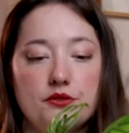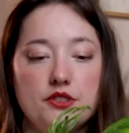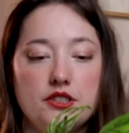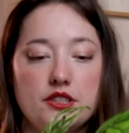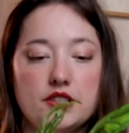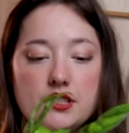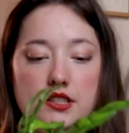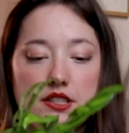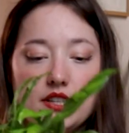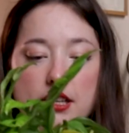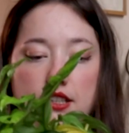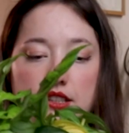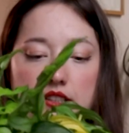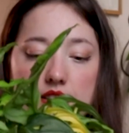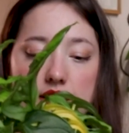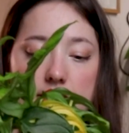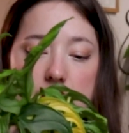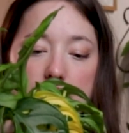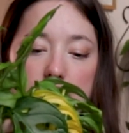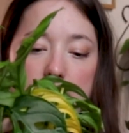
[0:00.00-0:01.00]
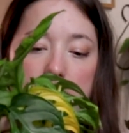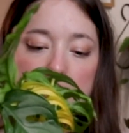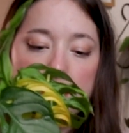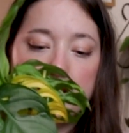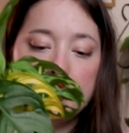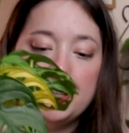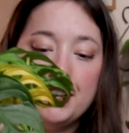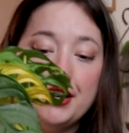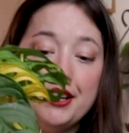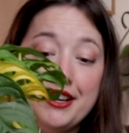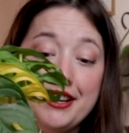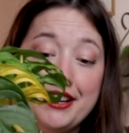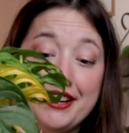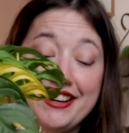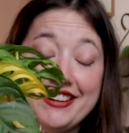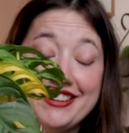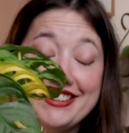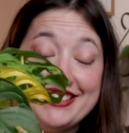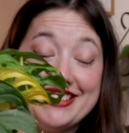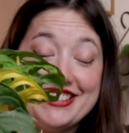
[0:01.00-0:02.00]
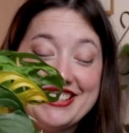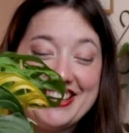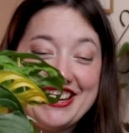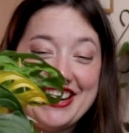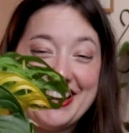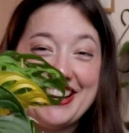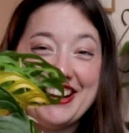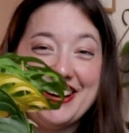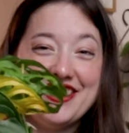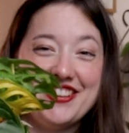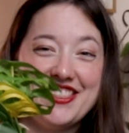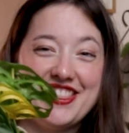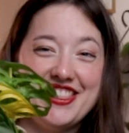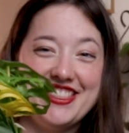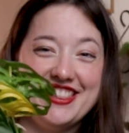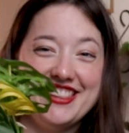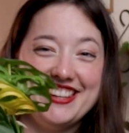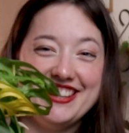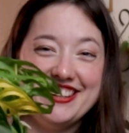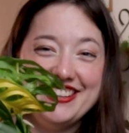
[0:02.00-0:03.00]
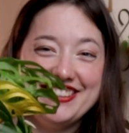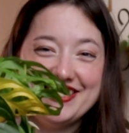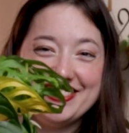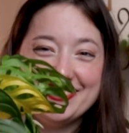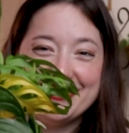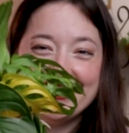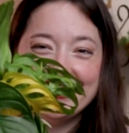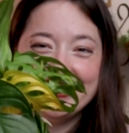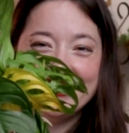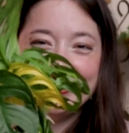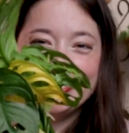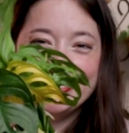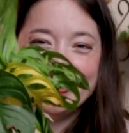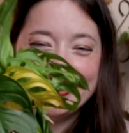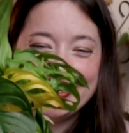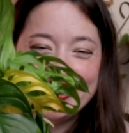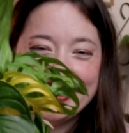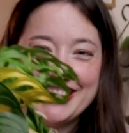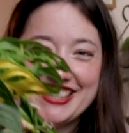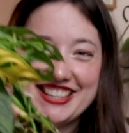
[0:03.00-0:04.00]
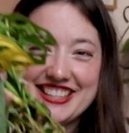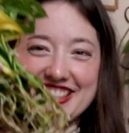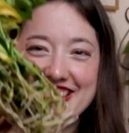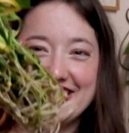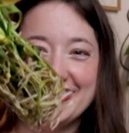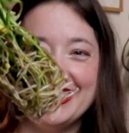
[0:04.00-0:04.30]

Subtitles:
first, let's check out these roots. Just